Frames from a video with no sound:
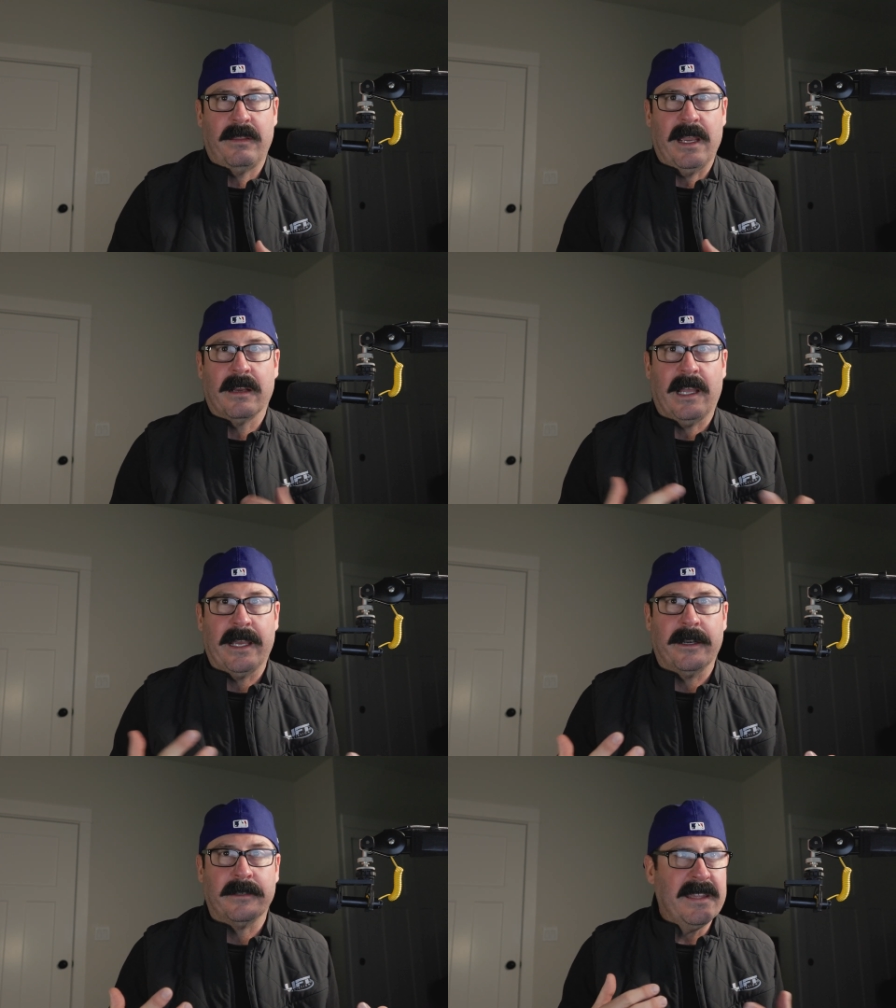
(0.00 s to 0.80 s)
the
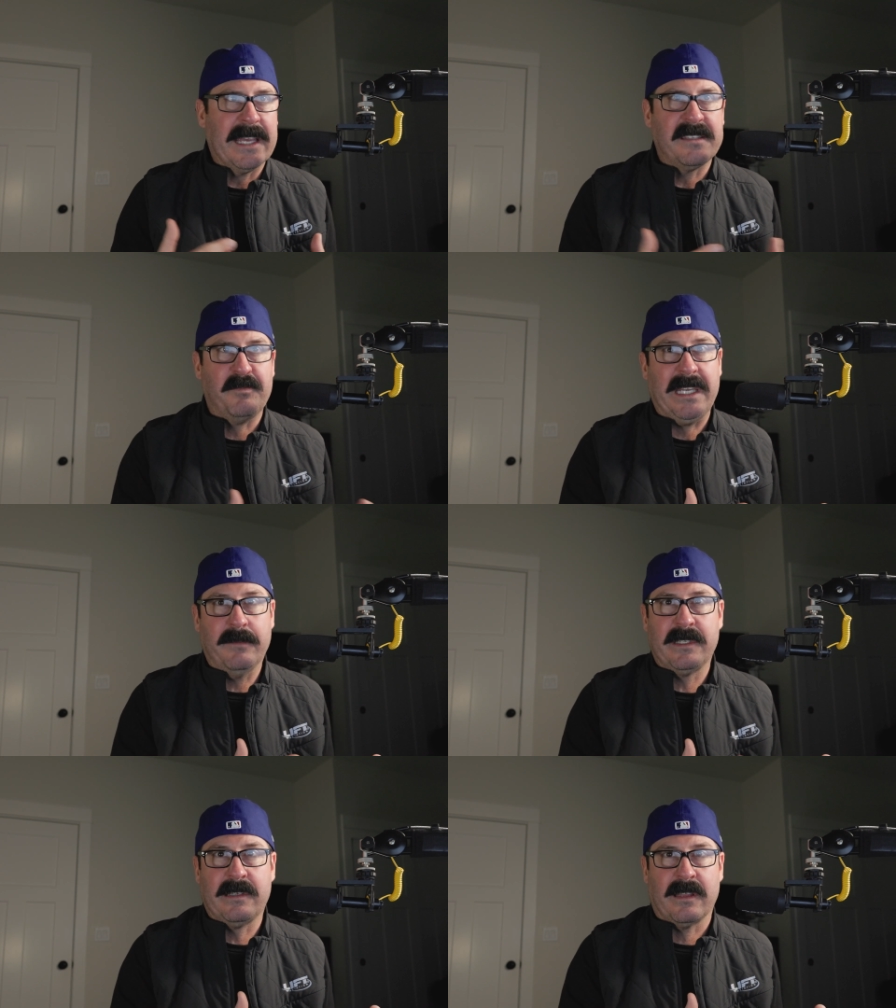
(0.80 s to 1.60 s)
airliner that gets
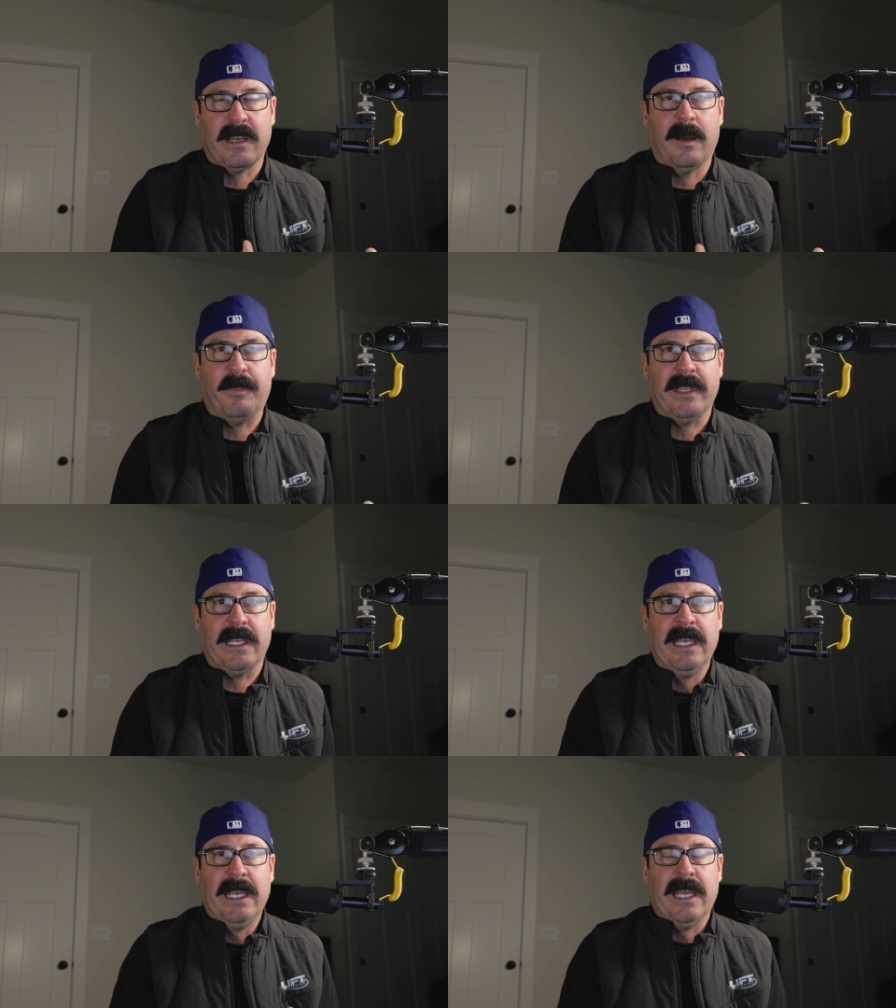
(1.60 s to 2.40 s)
beamed to the
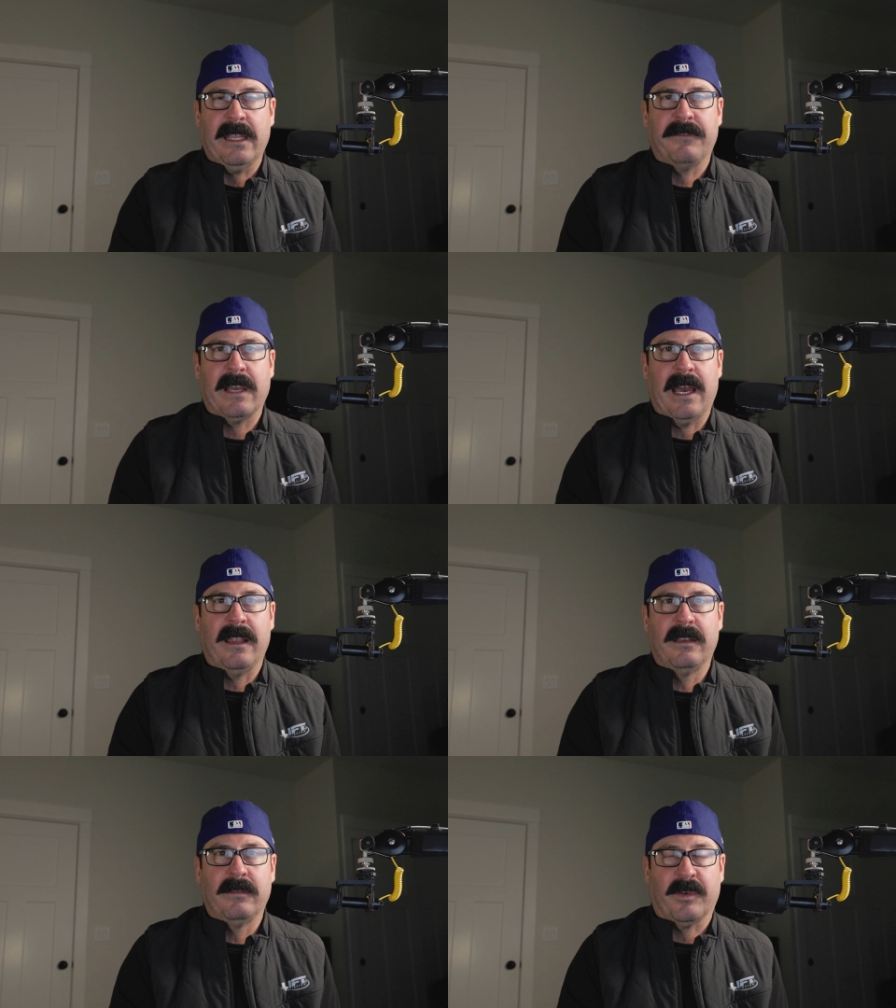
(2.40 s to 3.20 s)
company and they've
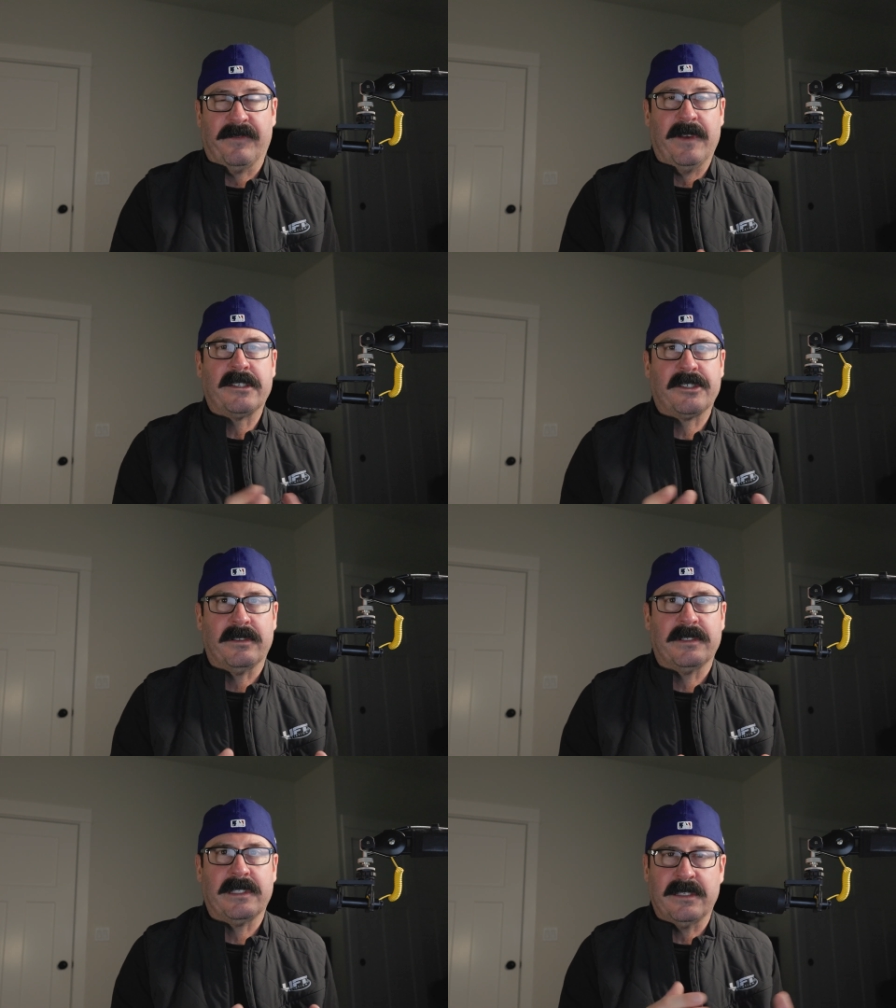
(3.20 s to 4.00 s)
got
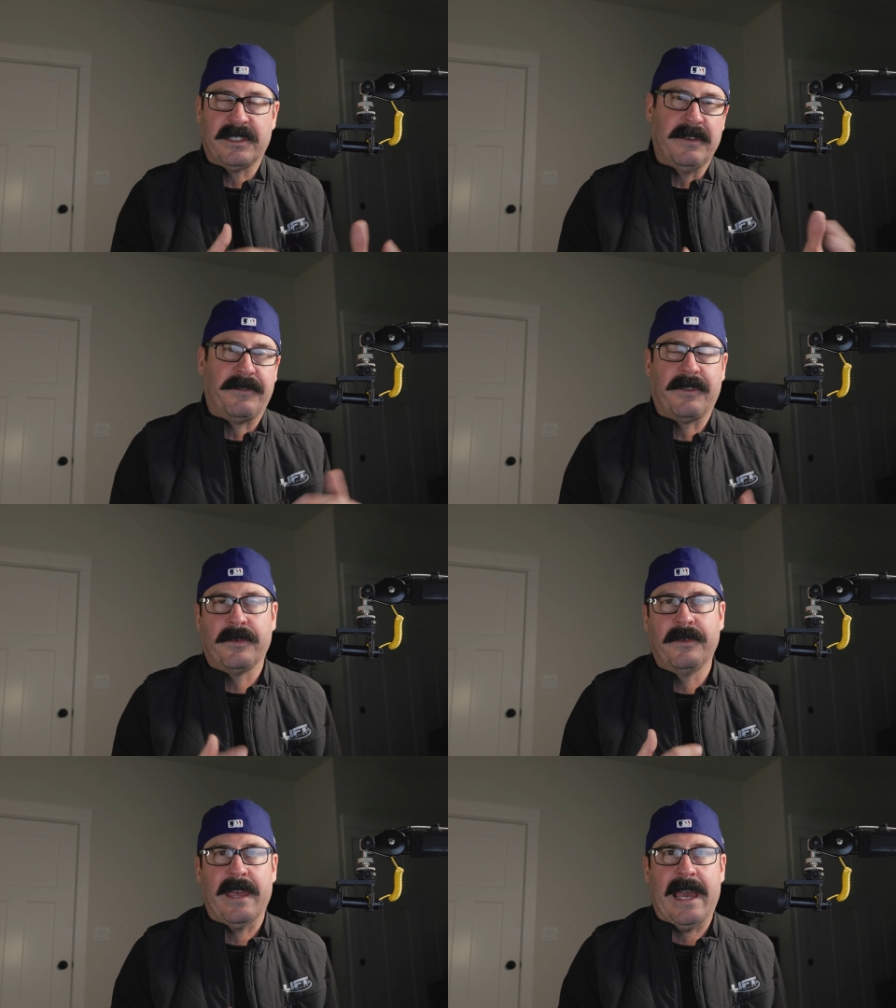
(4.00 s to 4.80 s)
professionals that sift
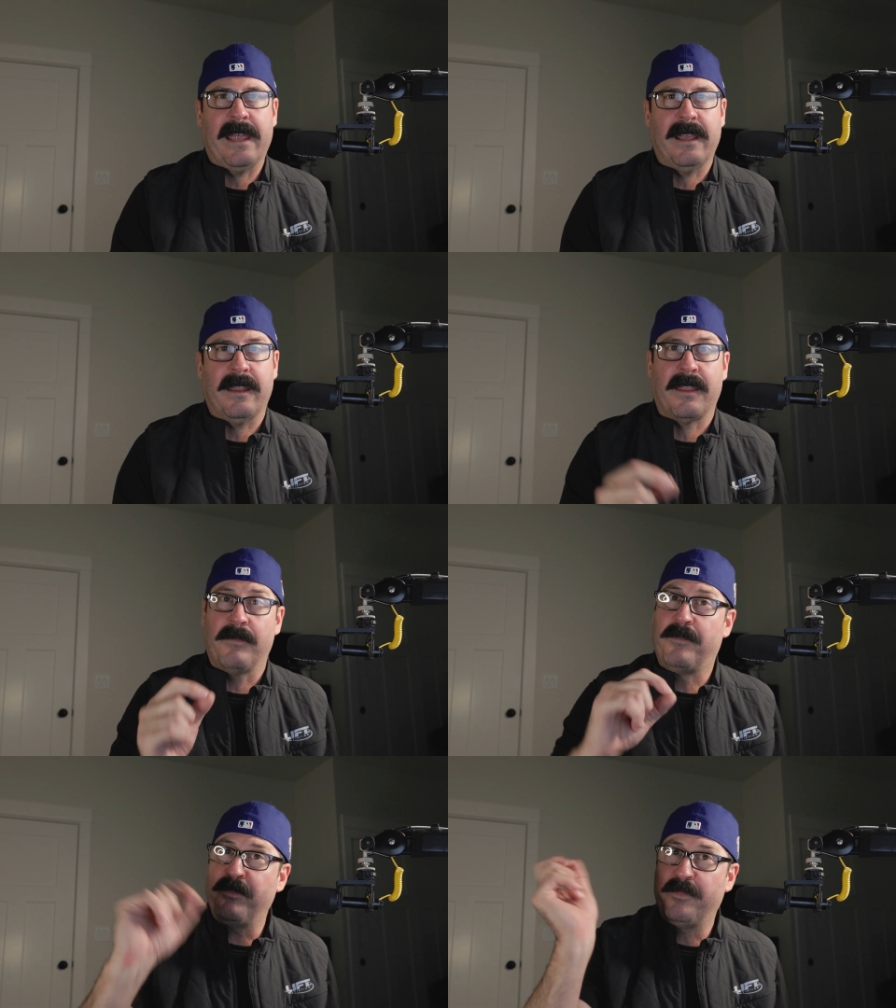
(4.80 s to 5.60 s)
through that and
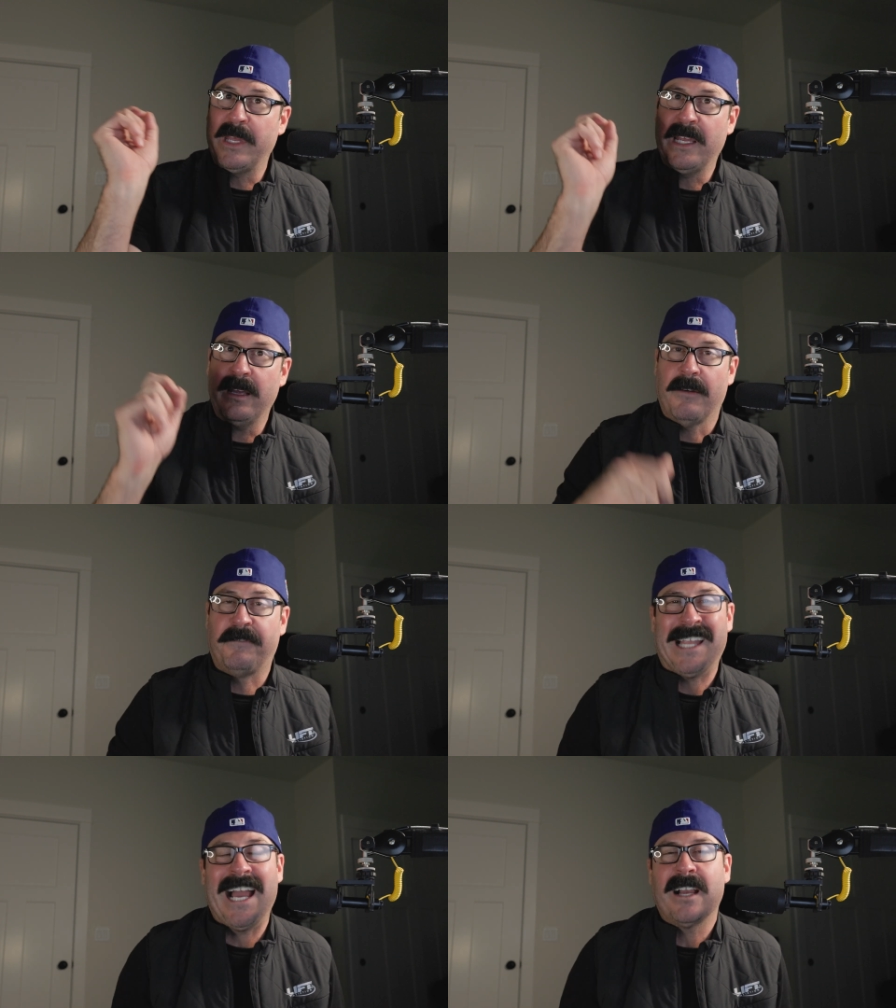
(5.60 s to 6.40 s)
bing, a
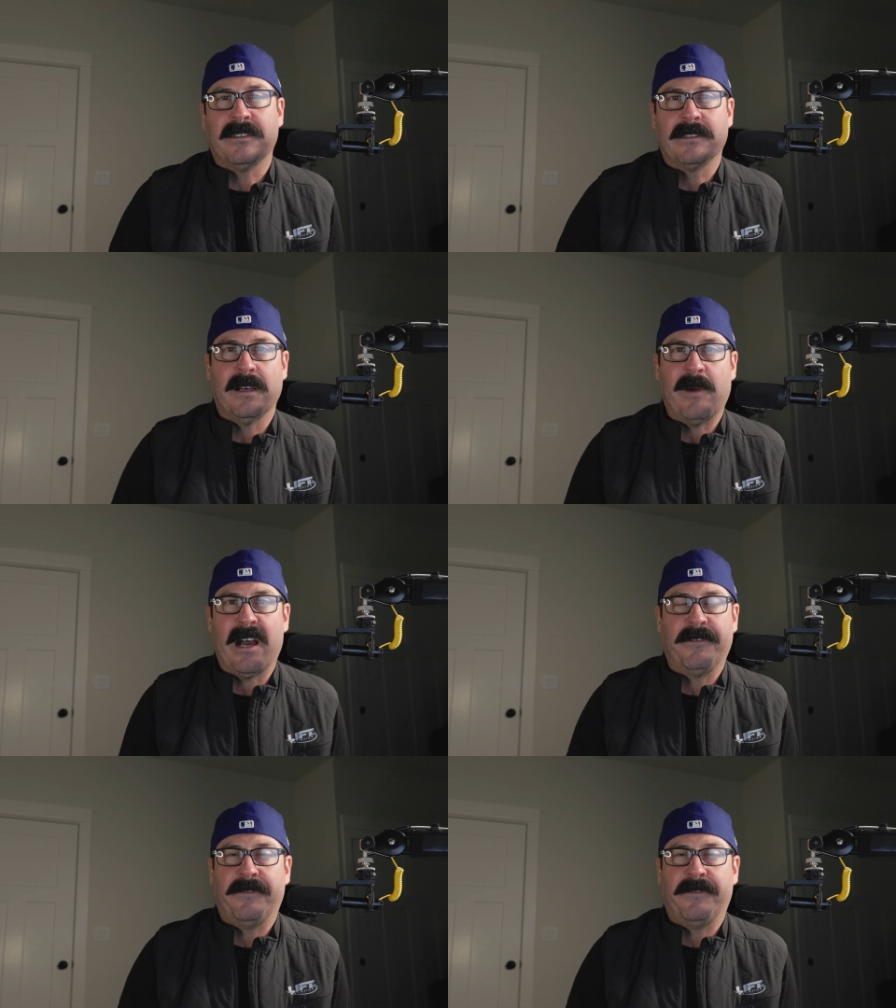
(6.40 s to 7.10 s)
flag will come off.